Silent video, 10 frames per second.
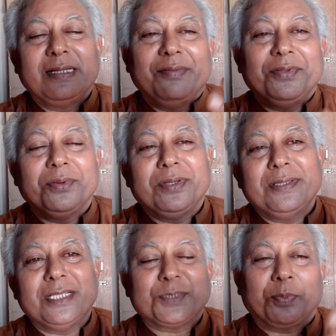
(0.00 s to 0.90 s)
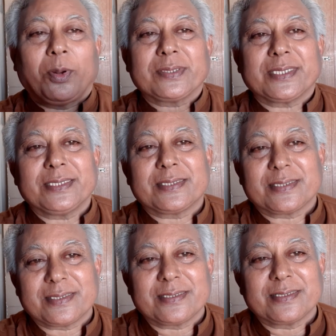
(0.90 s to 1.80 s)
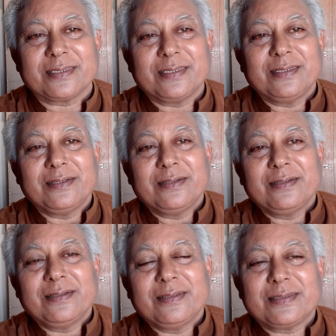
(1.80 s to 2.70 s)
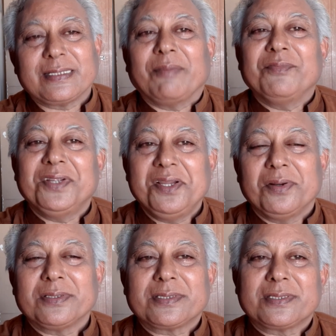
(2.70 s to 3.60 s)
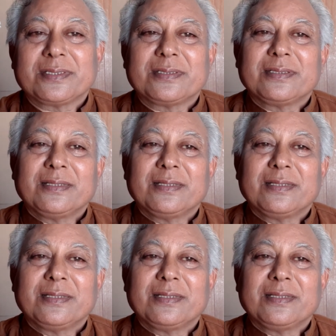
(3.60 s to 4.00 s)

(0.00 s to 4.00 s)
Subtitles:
you in this process some videos.